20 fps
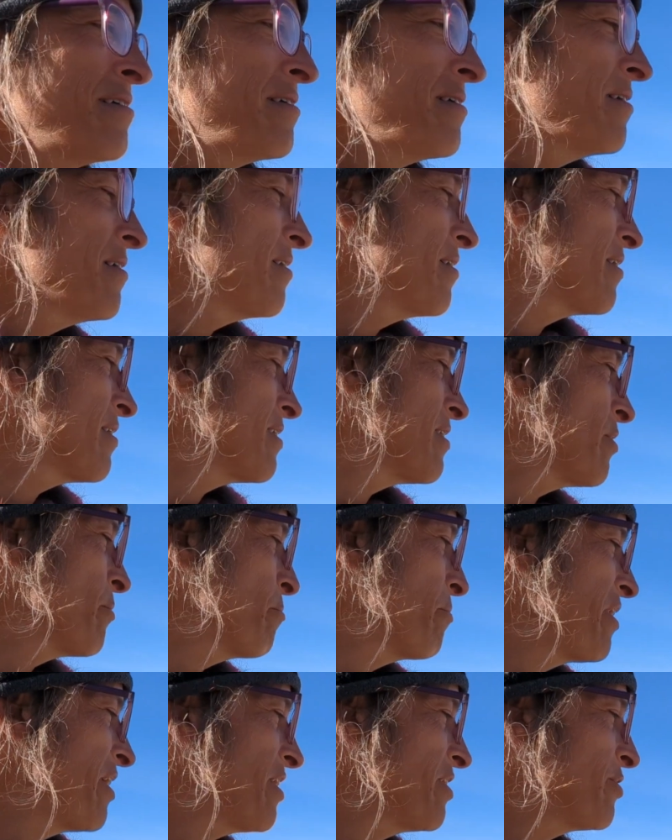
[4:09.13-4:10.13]
Well, this will
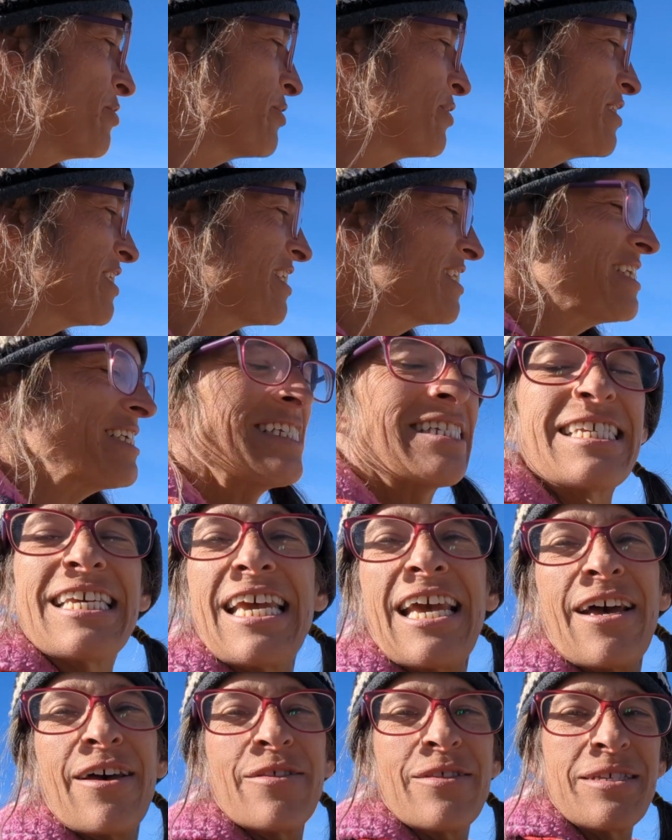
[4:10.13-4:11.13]
be interesting to see
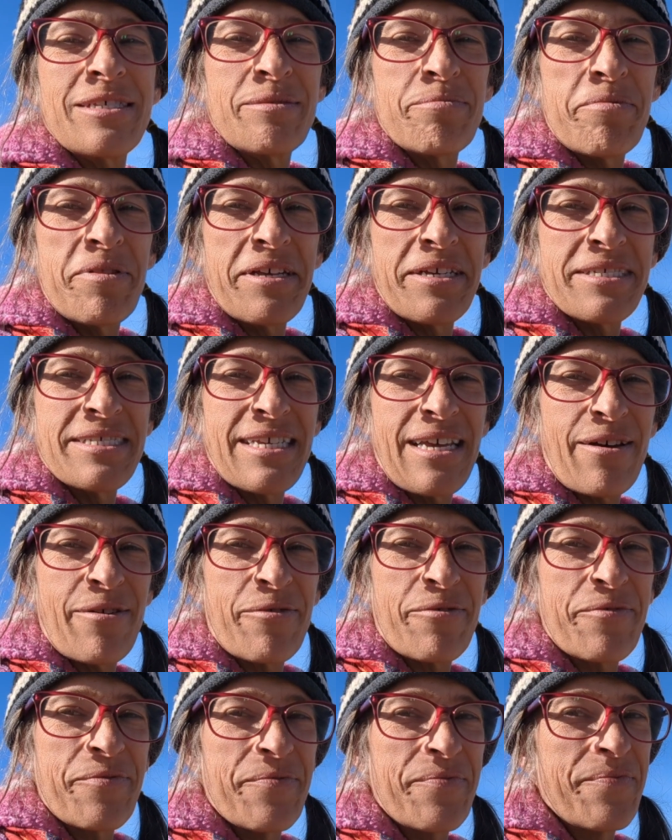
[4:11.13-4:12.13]
how this plays
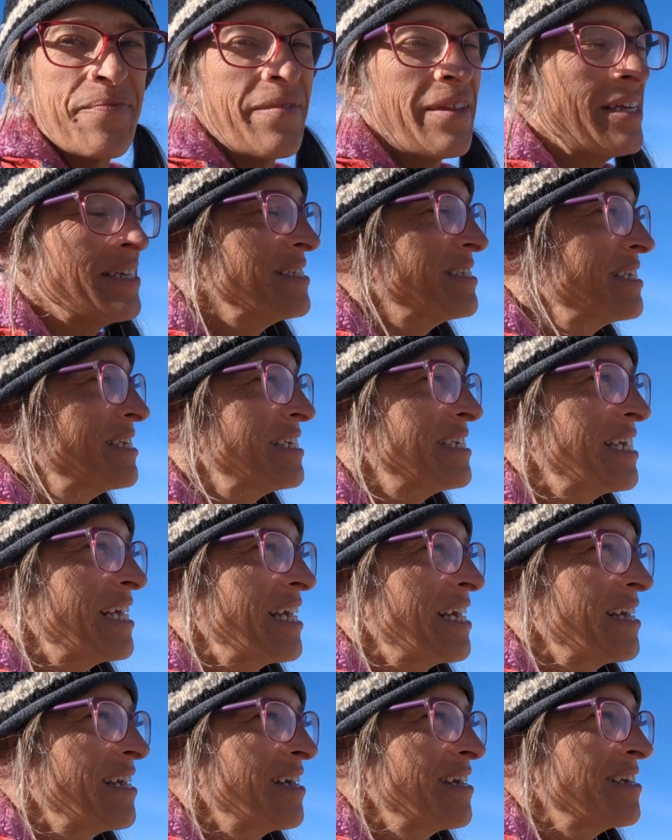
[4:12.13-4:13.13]
out as the
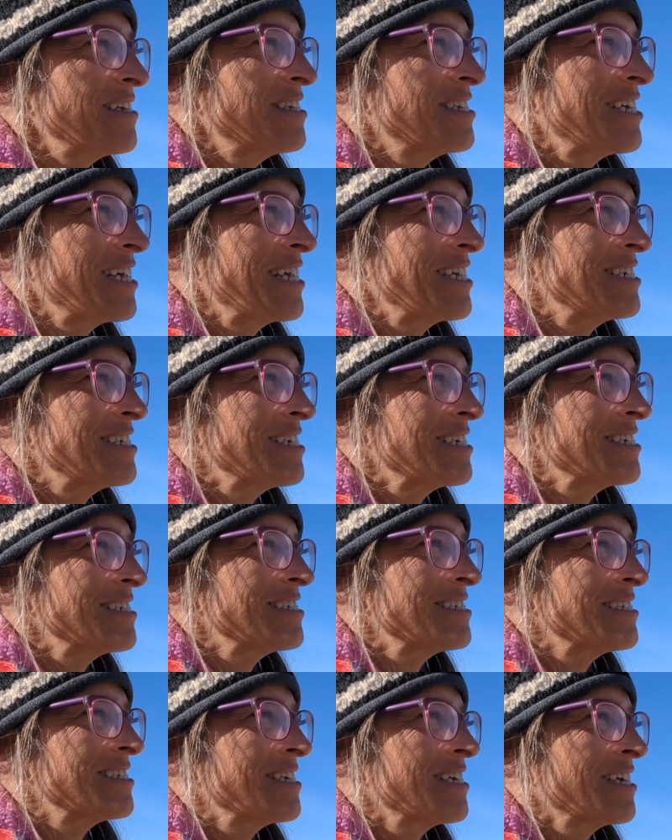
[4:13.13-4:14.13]
day changes
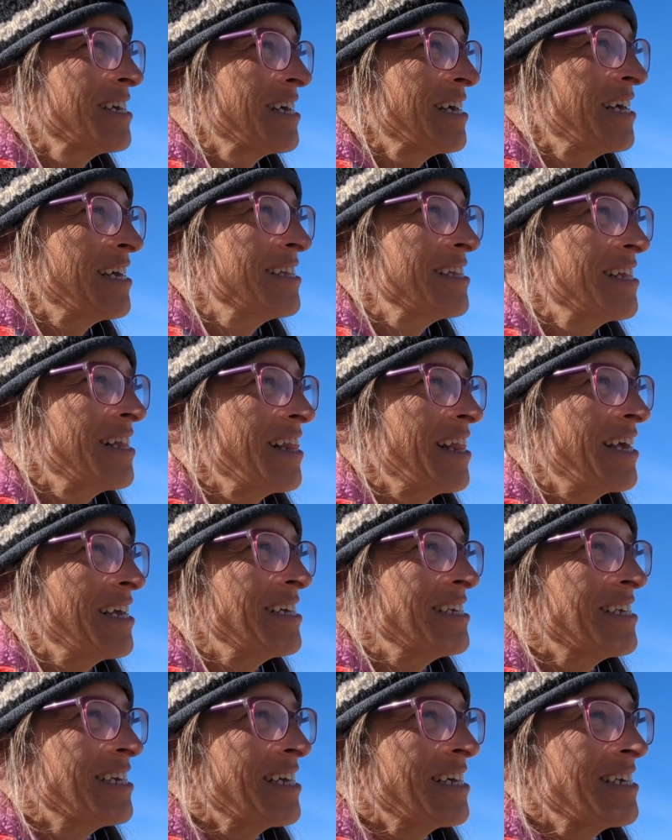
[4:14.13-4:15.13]
and the
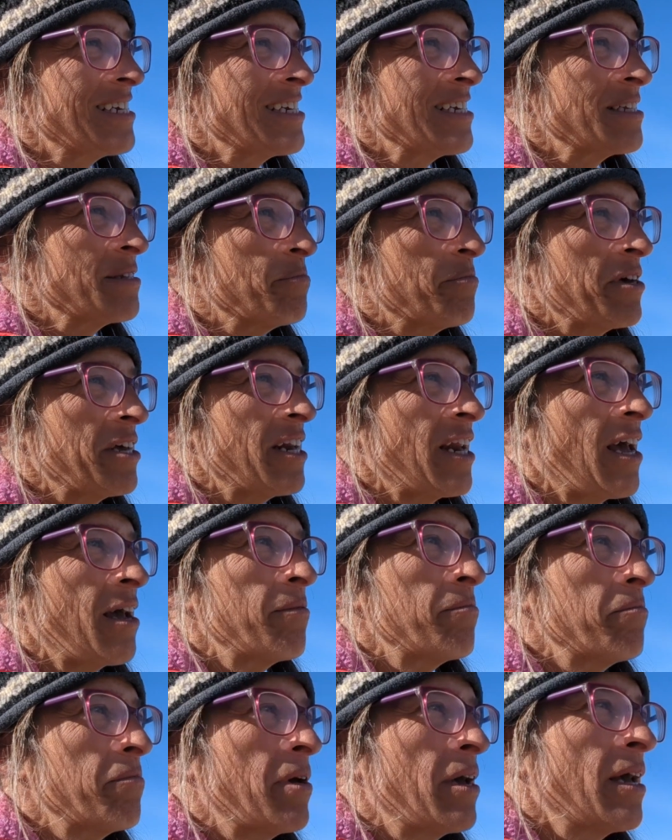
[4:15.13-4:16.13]
light changes. But
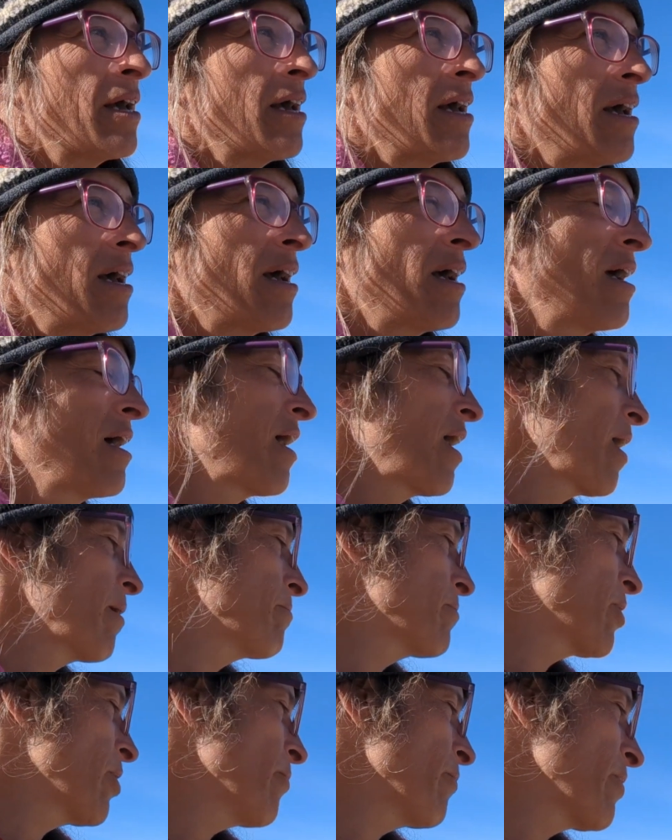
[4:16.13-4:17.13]
I'm
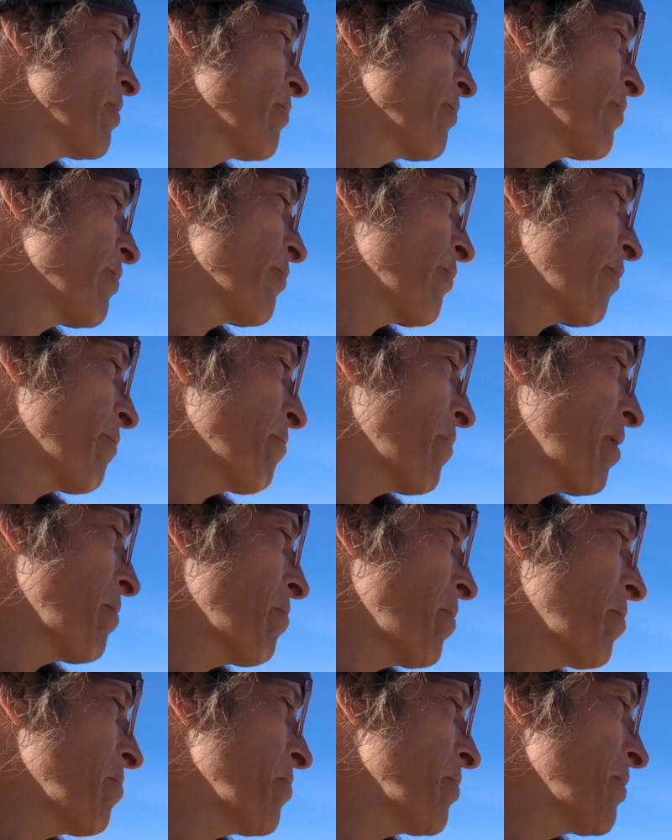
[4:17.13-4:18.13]
going with what my
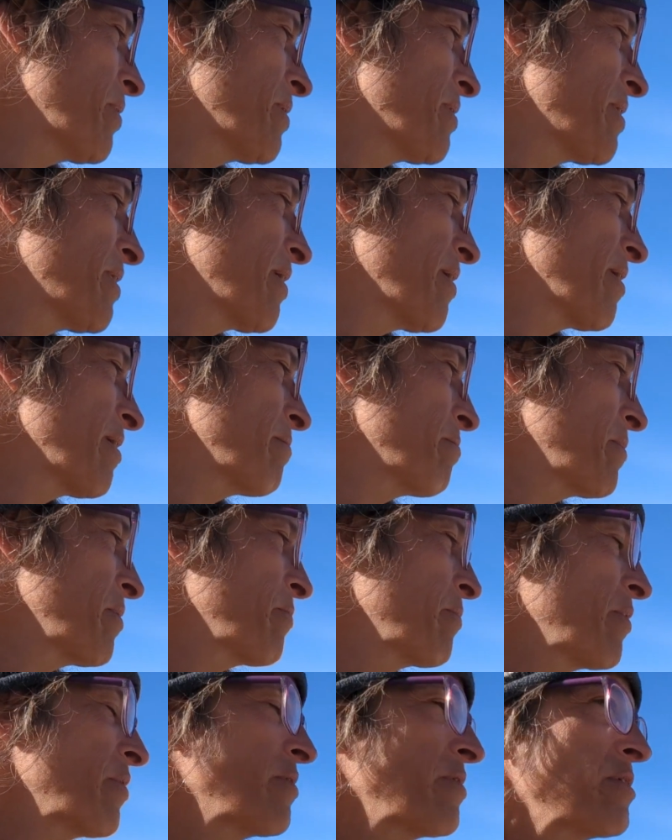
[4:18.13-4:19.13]
memory is telling me
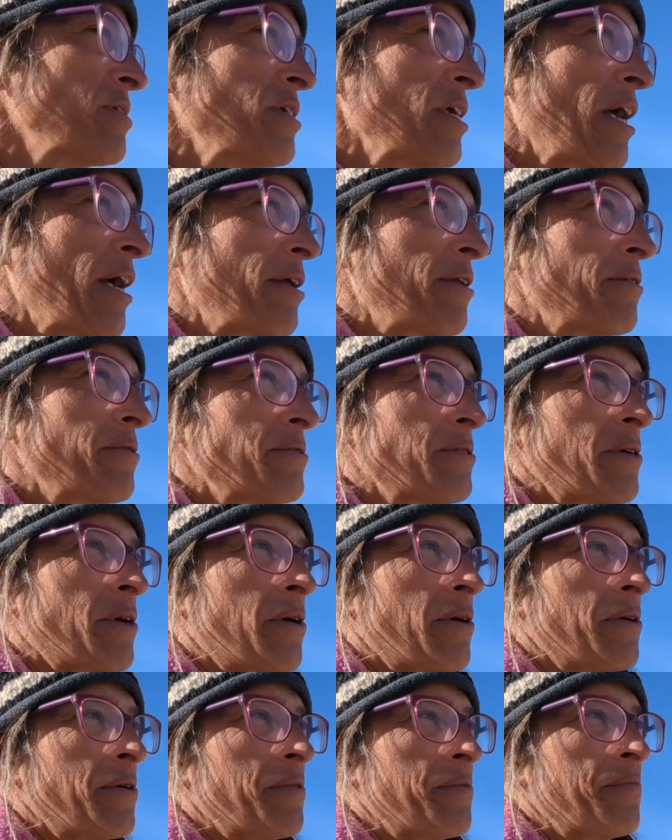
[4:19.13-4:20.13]
where the shadows
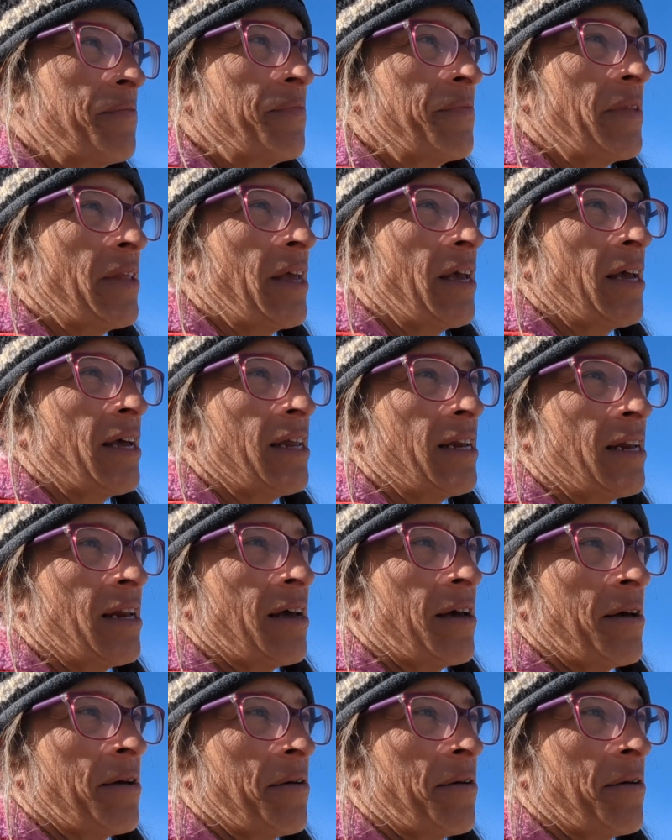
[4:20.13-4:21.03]
are and